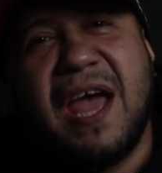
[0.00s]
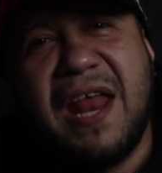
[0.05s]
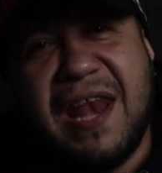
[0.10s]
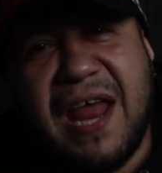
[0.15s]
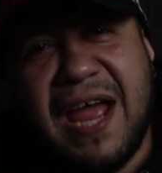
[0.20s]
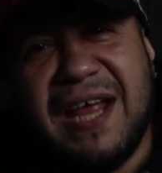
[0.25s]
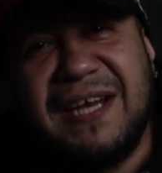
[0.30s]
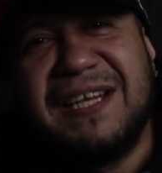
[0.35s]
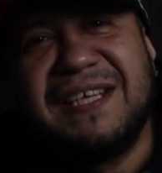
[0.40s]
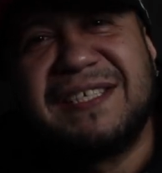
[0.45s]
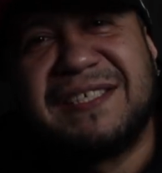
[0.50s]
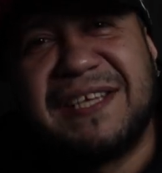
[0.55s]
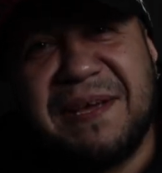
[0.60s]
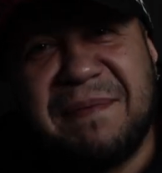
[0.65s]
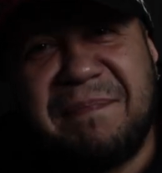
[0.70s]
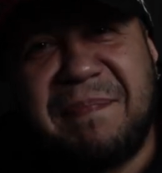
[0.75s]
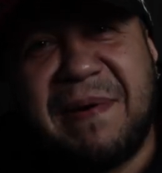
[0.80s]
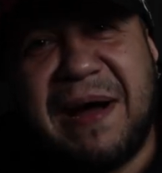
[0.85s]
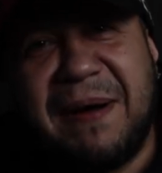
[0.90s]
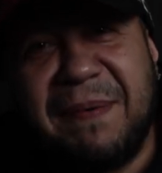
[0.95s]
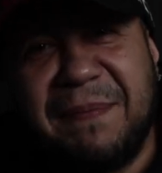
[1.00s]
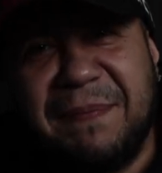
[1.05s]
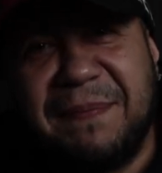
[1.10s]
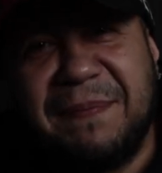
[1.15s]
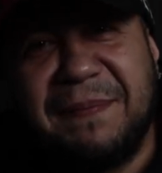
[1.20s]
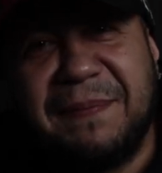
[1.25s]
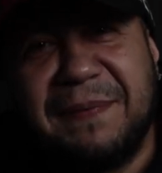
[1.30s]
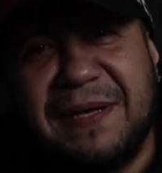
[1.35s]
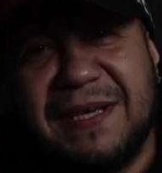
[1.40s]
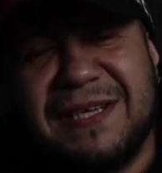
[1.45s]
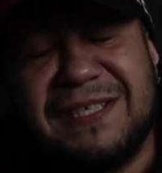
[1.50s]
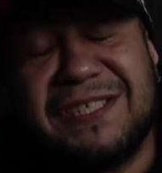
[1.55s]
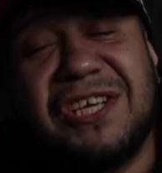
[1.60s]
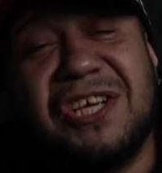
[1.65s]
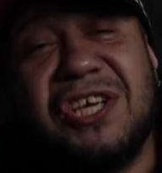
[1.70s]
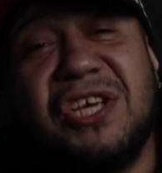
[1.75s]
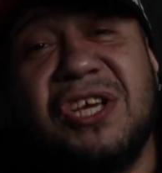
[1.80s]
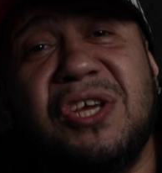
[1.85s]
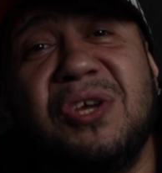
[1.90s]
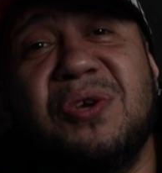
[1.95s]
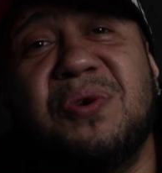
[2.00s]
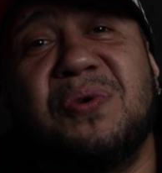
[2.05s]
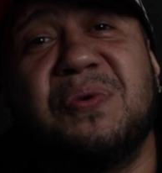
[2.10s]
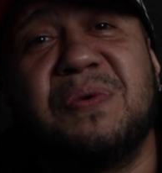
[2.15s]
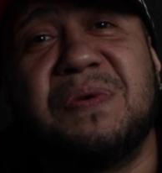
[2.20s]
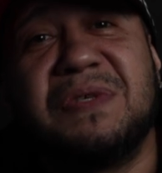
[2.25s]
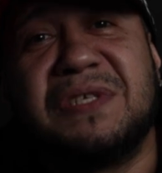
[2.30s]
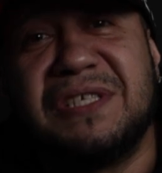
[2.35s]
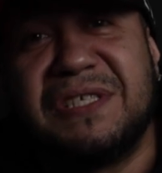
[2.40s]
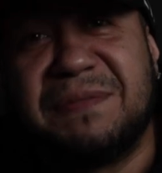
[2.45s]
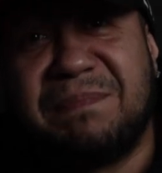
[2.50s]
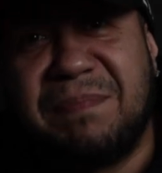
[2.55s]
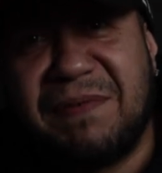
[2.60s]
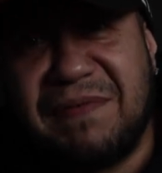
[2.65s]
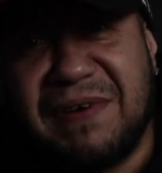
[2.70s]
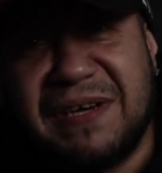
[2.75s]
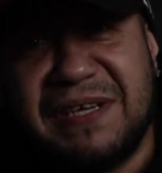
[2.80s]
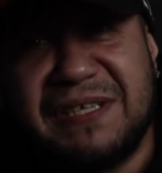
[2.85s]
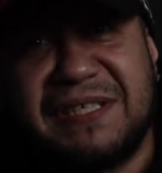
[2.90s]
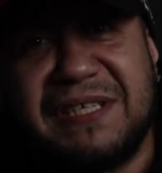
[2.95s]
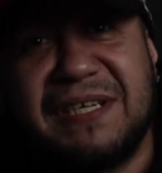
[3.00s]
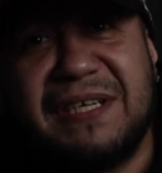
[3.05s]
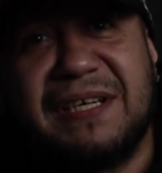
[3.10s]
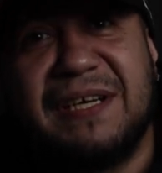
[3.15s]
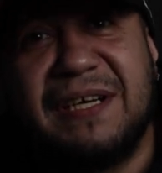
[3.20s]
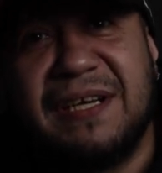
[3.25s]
90s hip hop is a huge inspiration